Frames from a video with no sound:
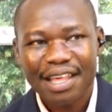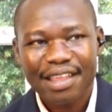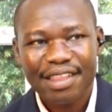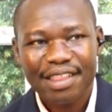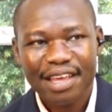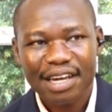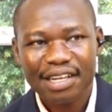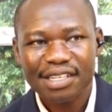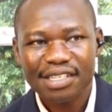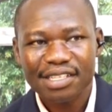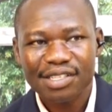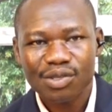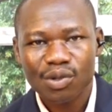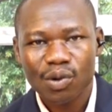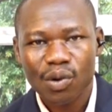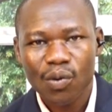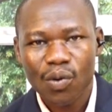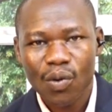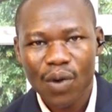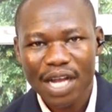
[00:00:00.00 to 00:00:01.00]
That is
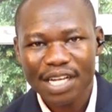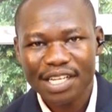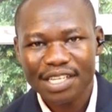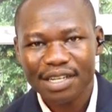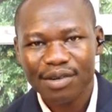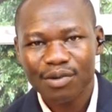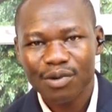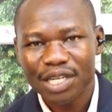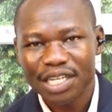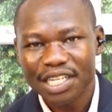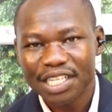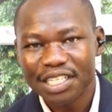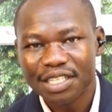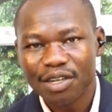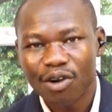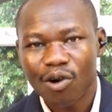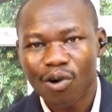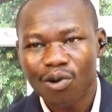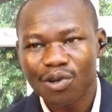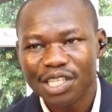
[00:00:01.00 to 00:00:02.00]
what we
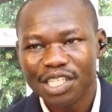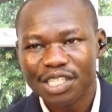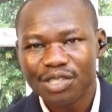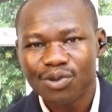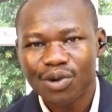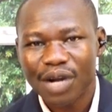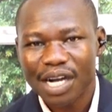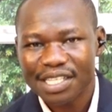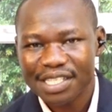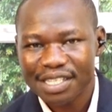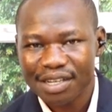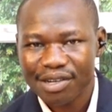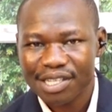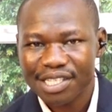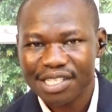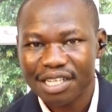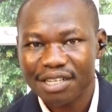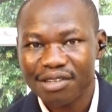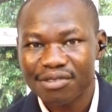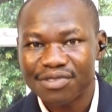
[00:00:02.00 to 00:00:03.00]
really all need to ask
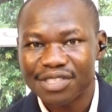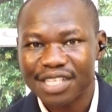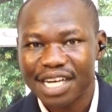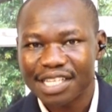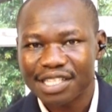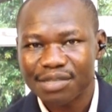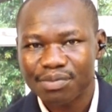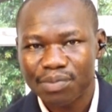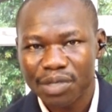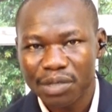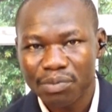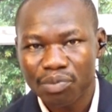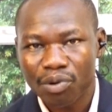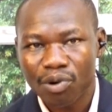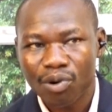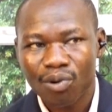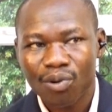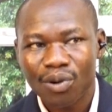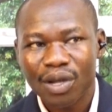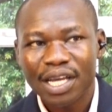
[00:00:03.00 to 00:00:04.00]
ourselves as
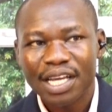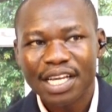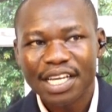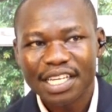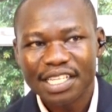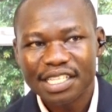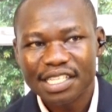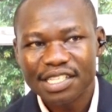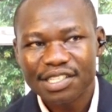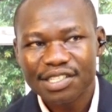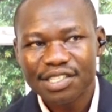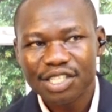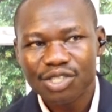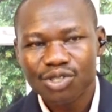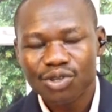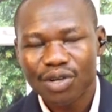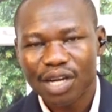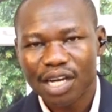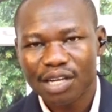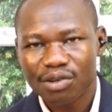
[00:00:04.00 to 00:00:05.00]
people in this
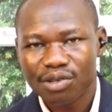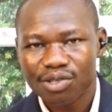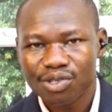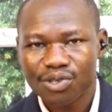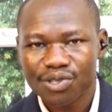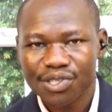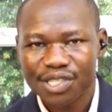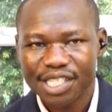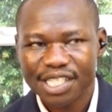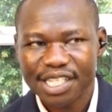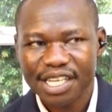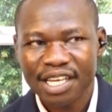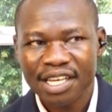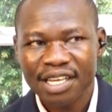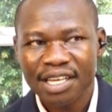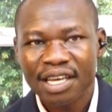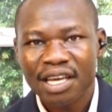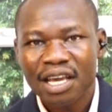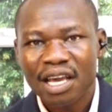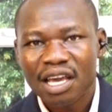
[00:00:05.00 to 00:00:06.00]
region, and also
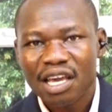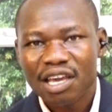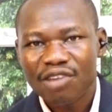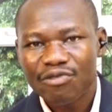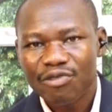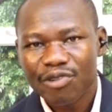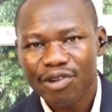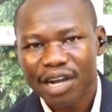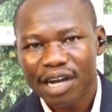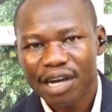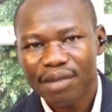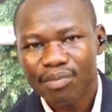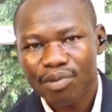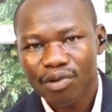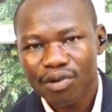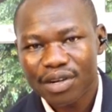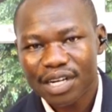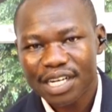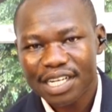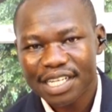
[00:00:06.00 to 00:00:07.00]
see if we can
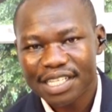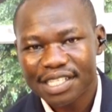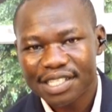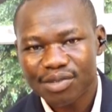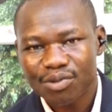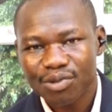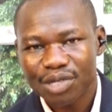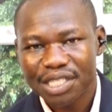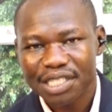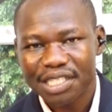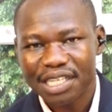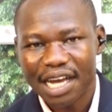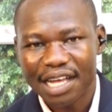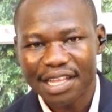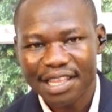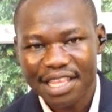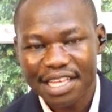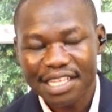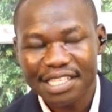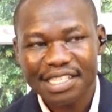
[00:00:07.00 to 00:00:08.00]
progress with
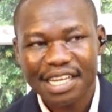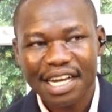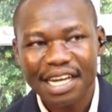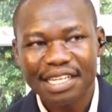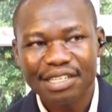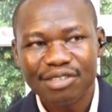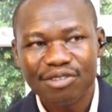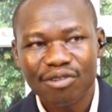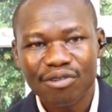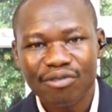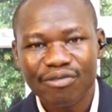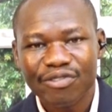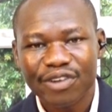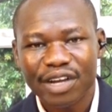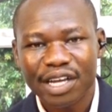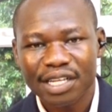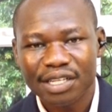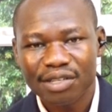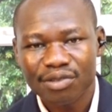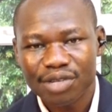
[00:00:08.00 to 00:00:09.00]
this kind of
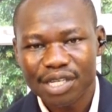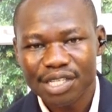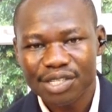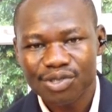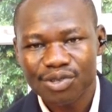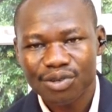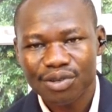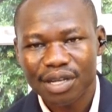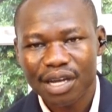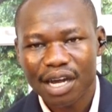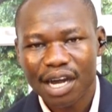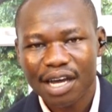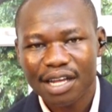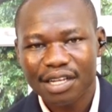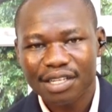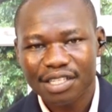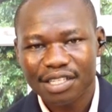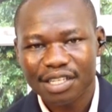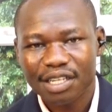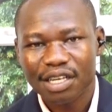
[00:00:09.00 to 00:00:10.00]
education.
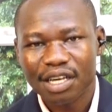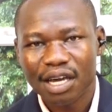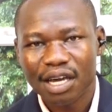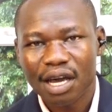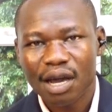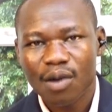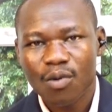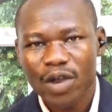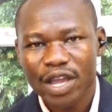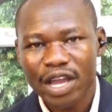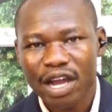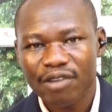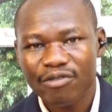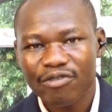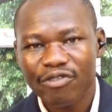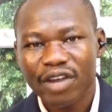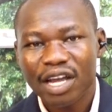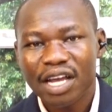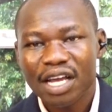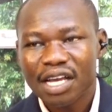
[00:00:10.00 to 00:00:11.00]
And we
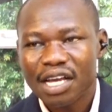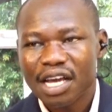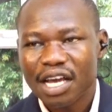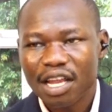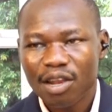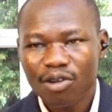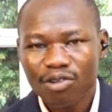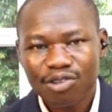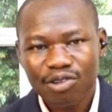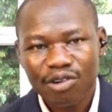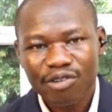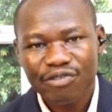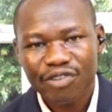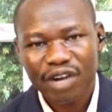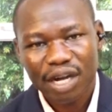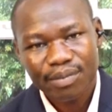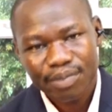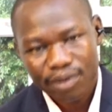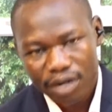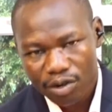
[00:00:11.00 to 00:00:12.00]
have a lot of
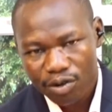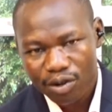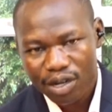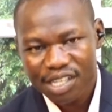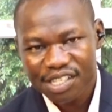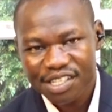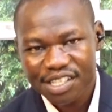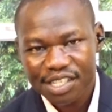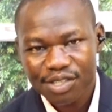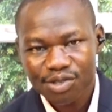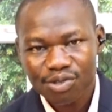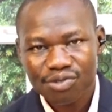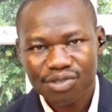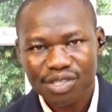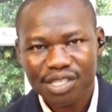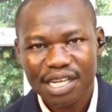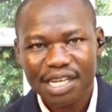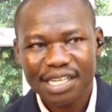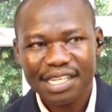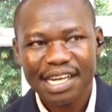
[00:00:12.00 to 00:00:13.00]
umbrella
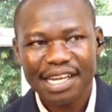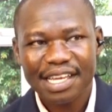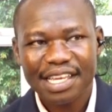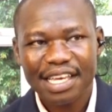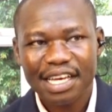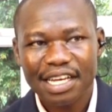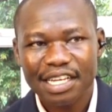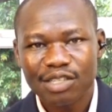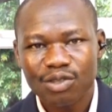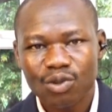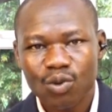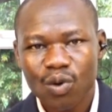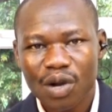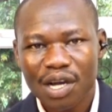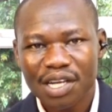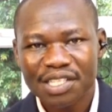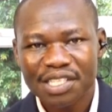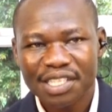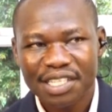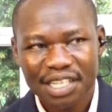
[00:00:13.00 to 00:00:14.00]
organizations that are gearing
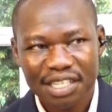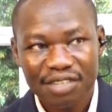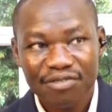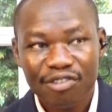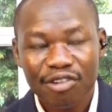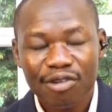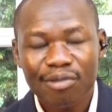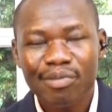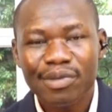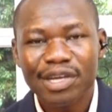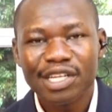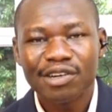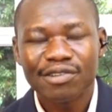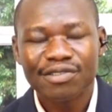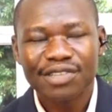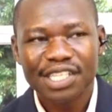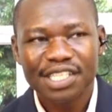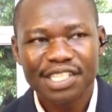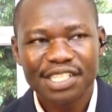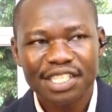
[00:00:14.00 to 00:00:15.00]
towards the development
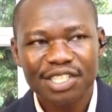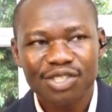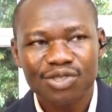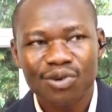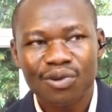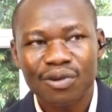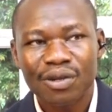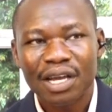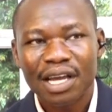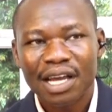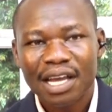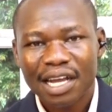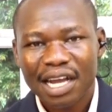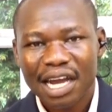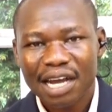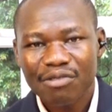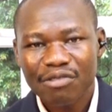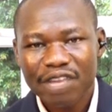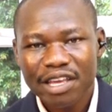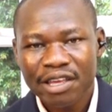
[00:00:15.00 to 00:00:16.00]
of this region.
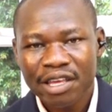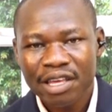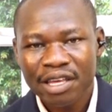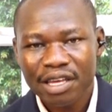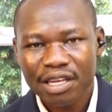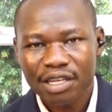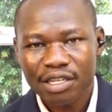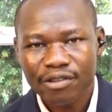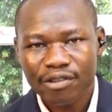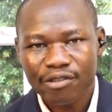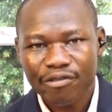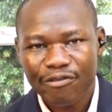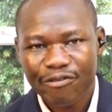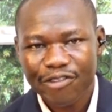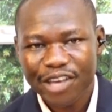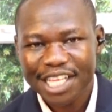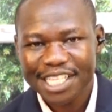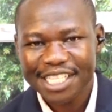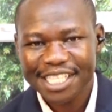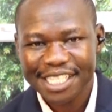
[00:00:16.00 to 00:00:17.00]
Can we
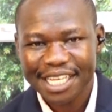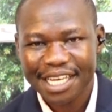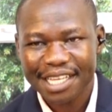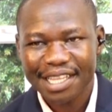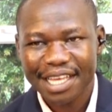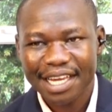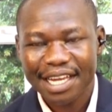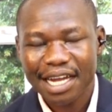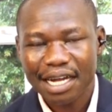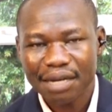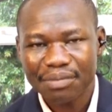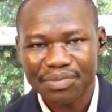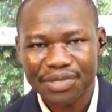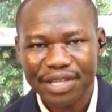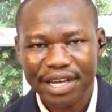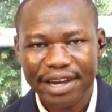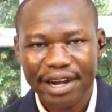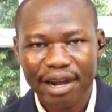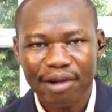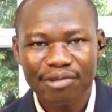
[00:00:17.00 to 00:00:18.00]
fix the
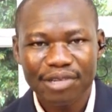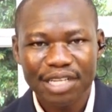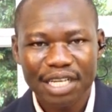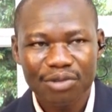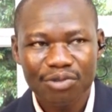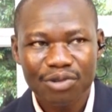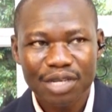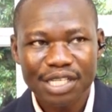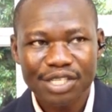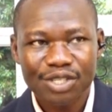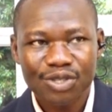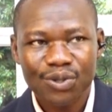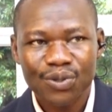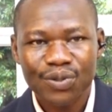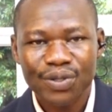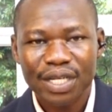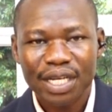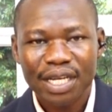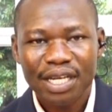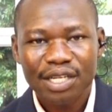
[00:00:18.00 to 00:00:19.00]
gaps around
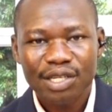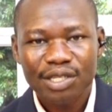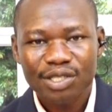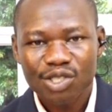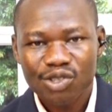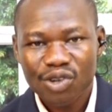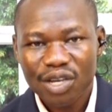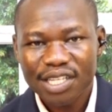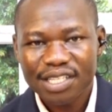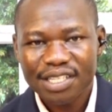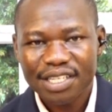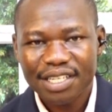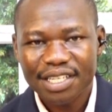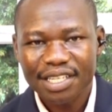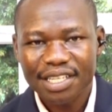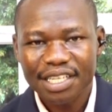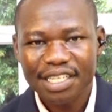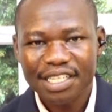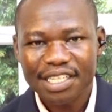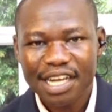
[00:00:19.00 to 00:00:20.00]
education
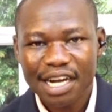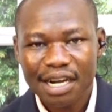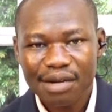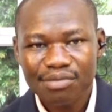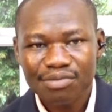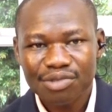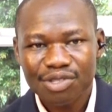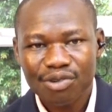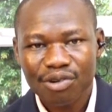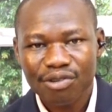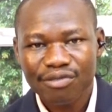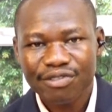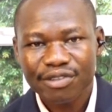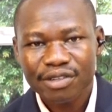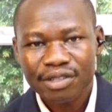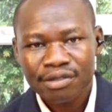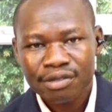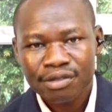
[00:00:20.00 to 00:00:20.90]
jointly in terms of